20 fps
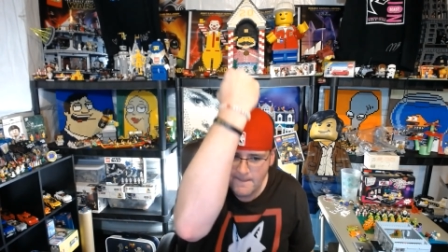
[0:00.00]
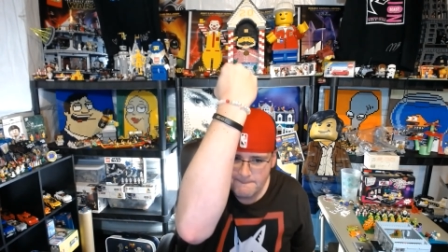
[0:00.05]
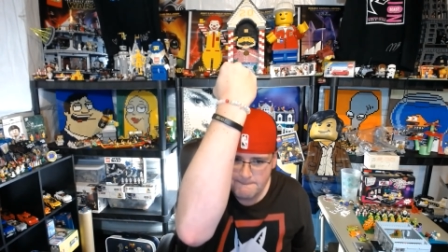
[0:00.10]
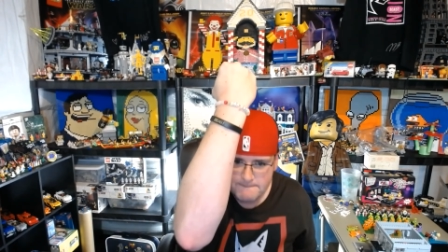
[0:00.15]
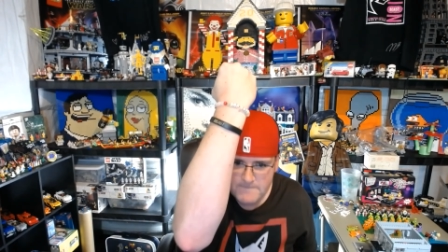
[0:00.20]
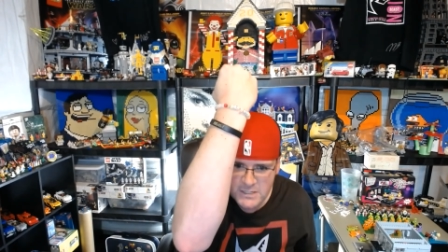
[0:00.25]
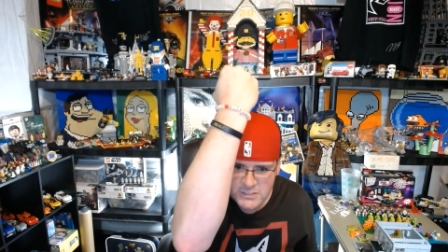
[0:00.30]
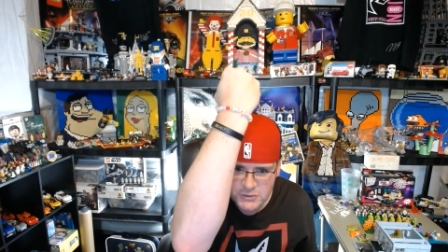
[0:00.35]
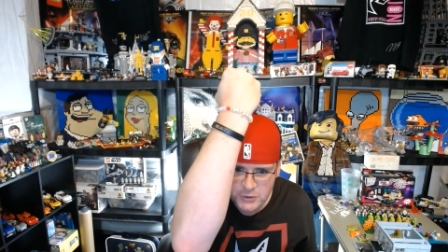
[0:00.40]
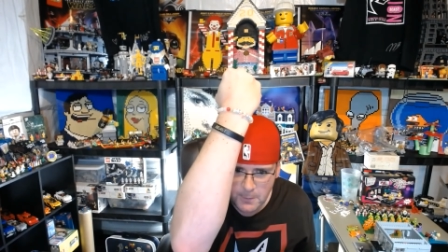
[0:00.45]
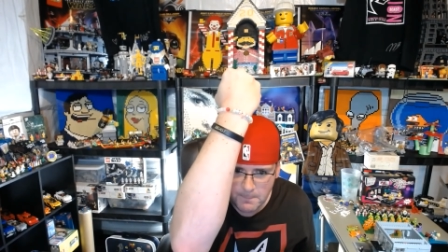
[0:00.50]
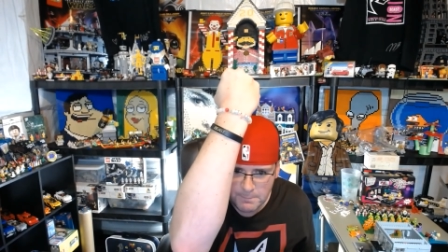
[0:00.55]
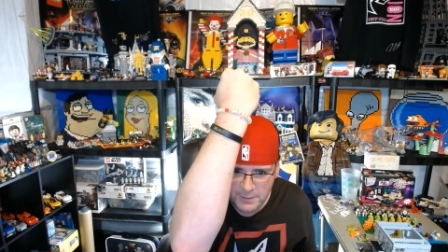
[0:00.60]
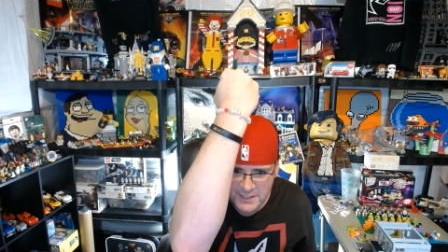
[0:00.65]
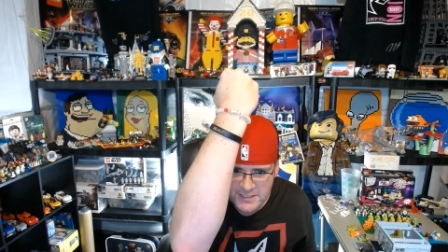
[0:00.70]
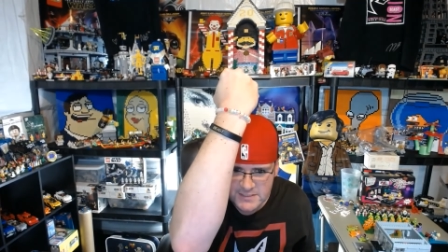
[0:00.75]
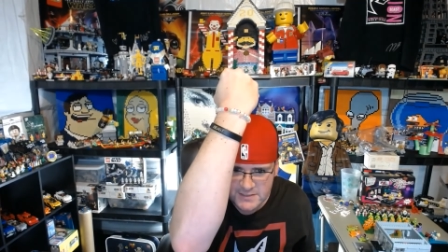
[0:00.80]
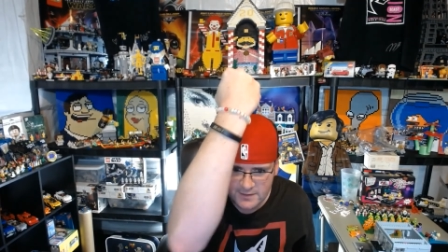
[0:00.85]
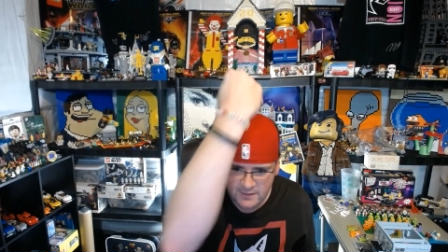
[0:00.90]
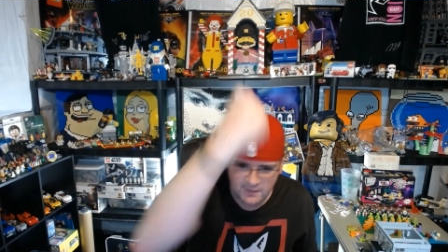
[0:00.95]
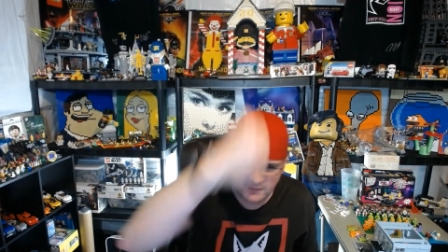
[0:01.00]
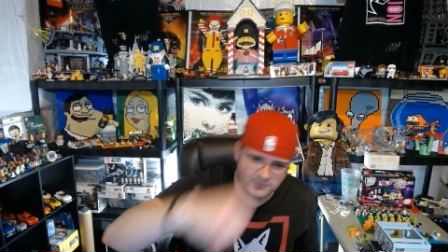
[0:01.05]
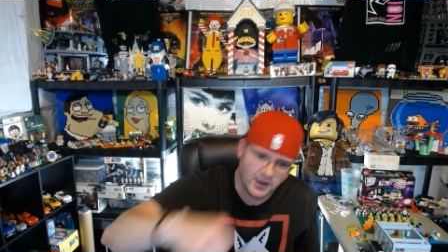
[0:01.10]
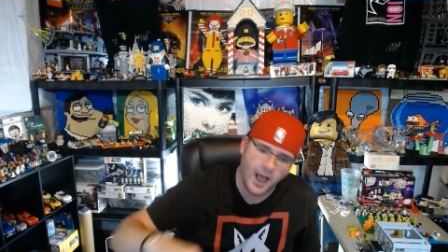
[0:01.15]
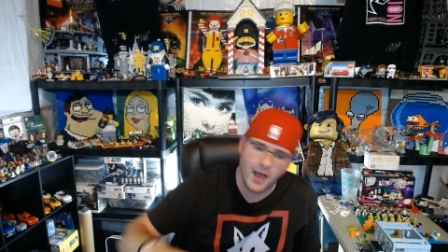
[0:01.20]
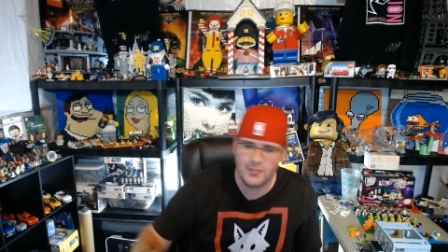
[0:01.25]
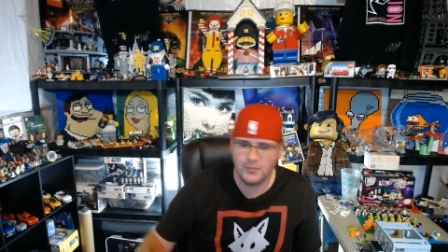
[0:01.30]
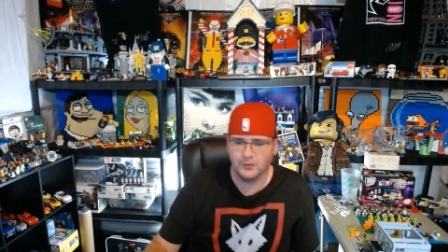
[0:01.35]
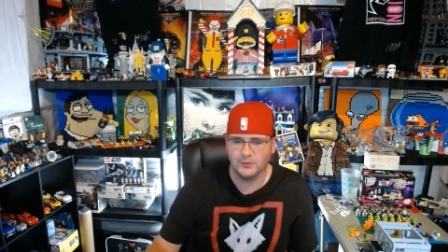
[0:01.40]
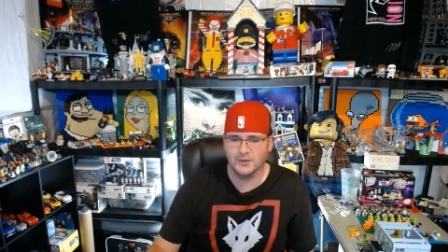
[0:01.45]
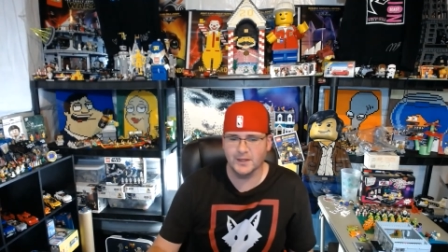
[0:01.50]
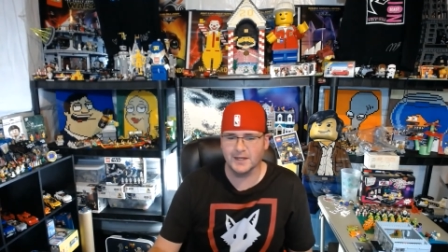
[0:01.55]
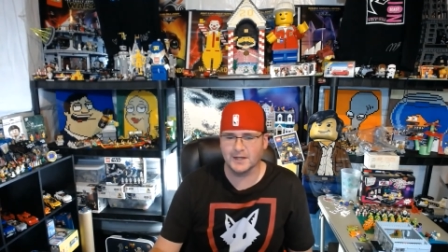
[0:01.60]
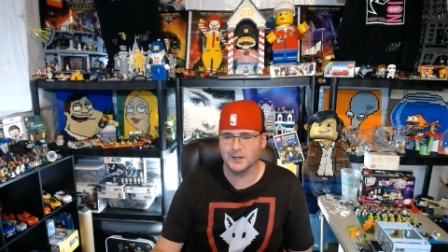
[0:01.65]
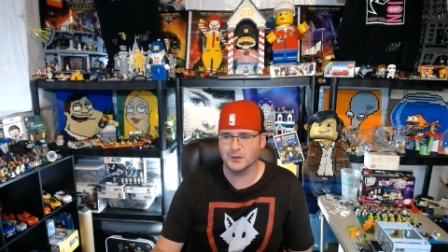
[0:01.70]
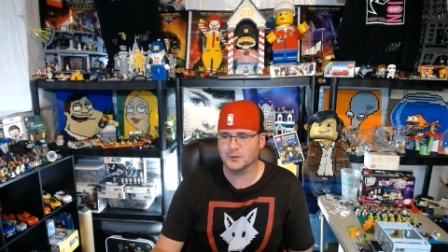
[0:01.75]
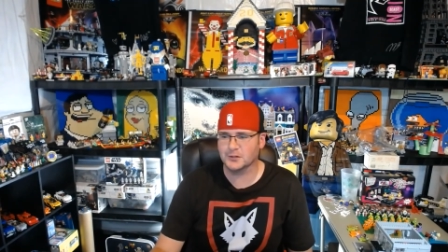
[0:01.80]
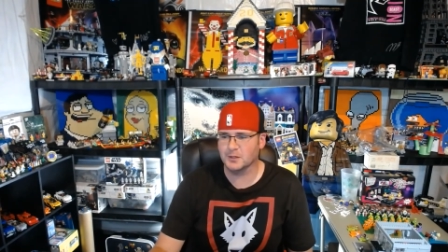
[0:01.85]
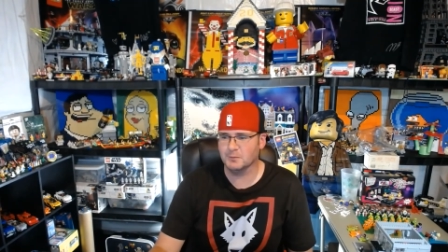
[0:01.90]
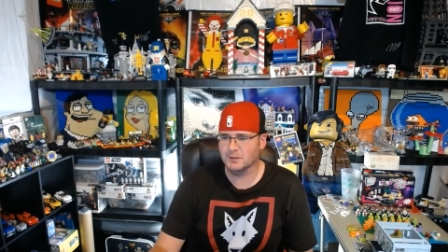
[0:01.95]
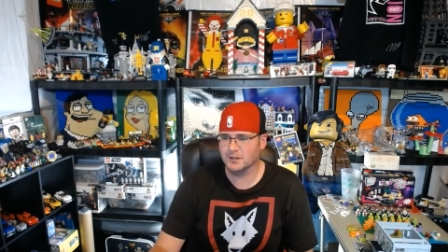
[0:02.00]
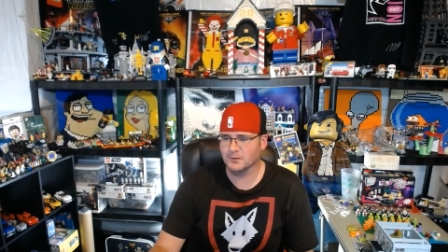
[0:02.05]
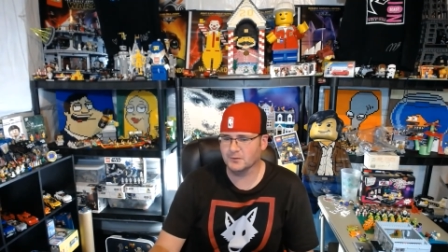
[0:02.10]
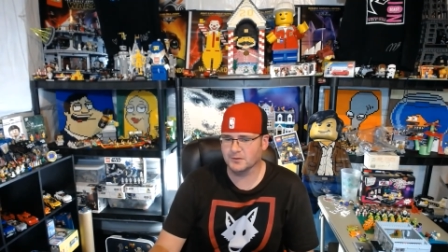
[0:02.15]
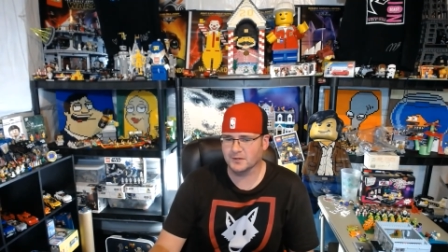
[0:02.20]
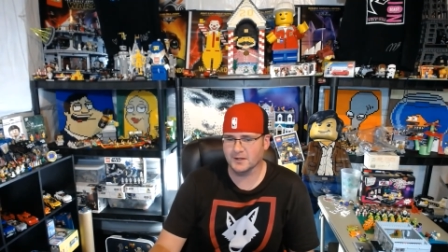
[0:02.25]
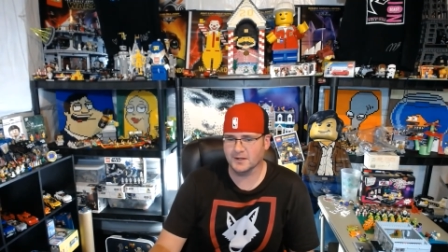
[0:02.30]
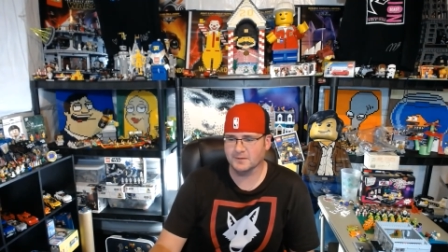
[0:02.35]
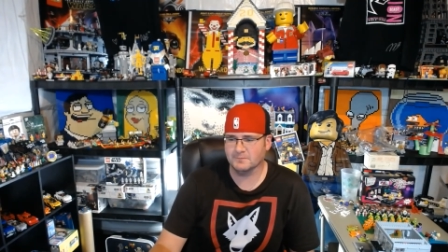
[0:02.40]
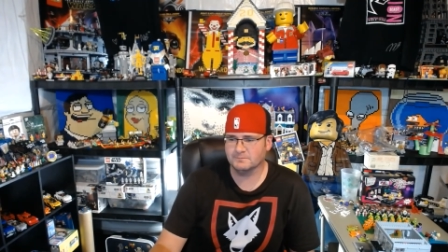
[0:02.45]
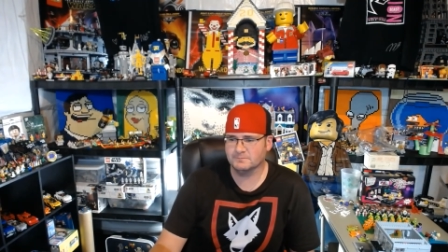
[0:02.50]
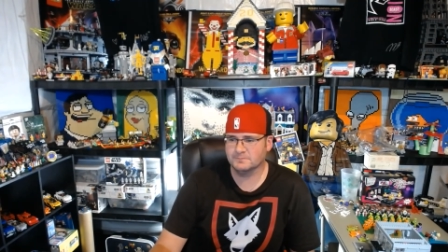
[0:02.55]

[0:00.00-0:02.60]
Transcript: Mister Beast of the Lego community.